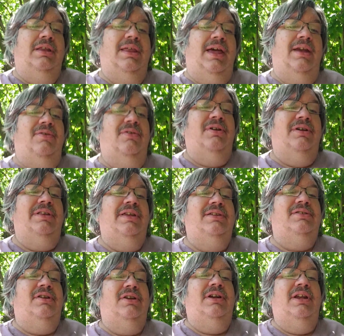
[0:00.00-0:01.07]
That really
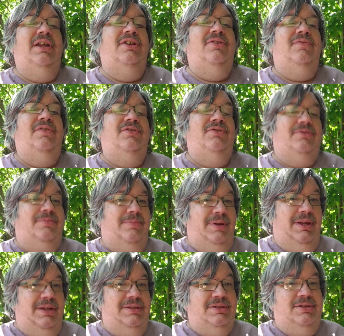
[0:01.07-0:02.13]
is on an individual
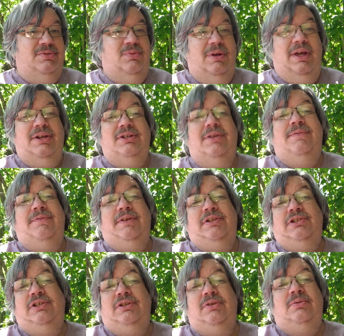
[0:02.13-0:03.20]
basis will actually fit
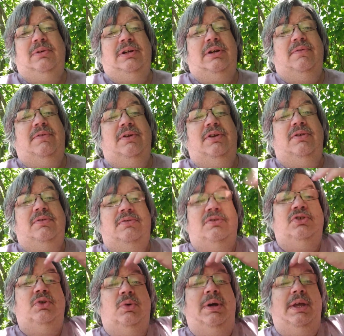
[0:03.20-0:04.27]
you, whatever you
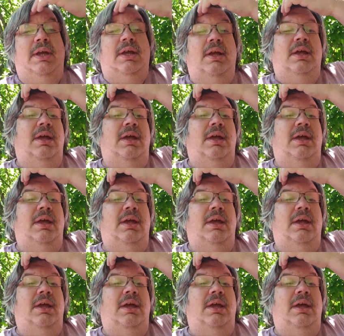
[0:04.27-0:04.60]
enjoy,